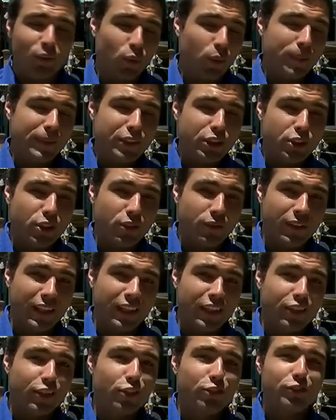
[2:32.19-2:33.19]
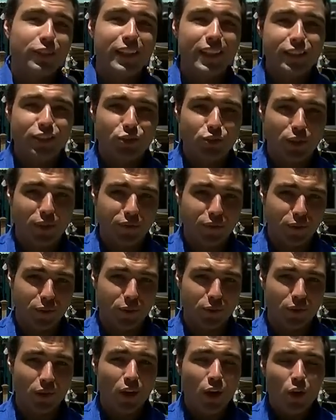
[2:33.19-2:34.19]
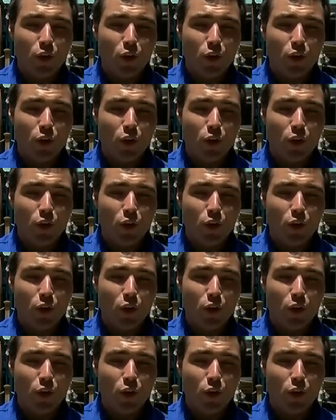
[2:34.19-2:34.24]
will be serving Korean street food.